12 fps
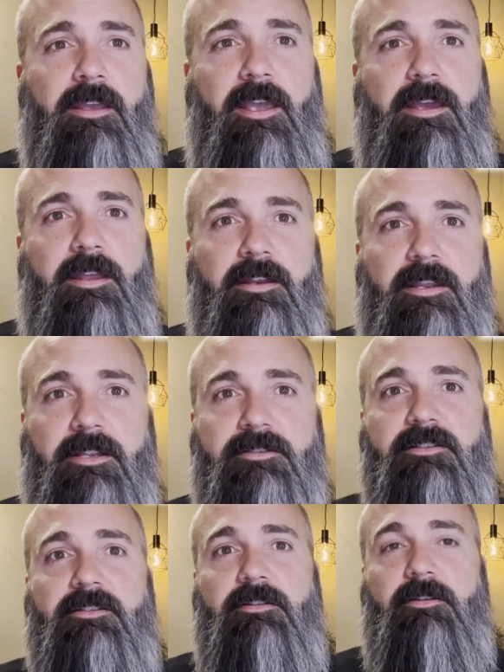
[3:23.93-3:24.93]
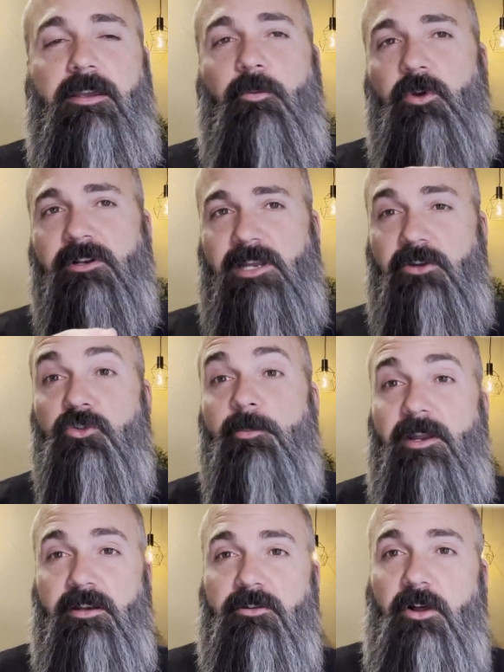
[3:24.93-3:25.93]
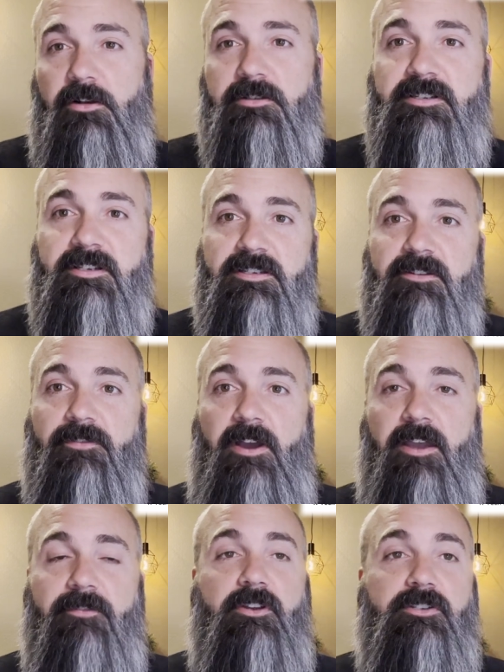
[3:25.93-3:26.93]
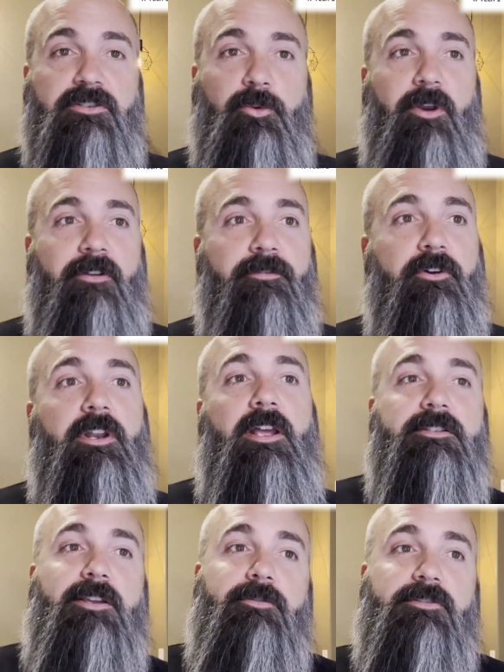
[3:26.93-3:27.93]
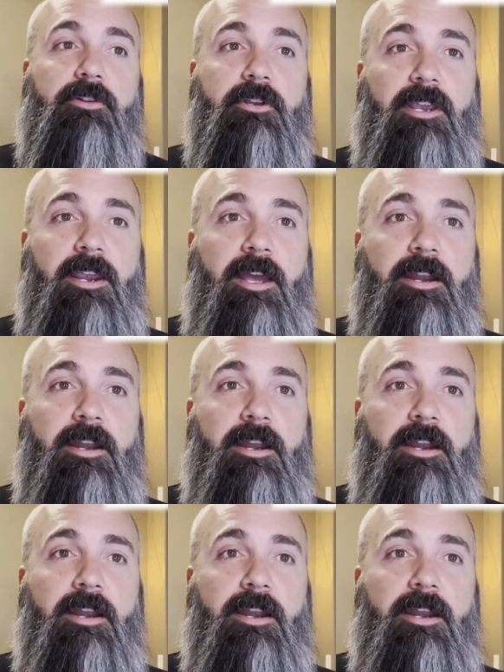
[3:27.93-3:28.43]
And it worked out to about $1.65 a square foot as I was looking at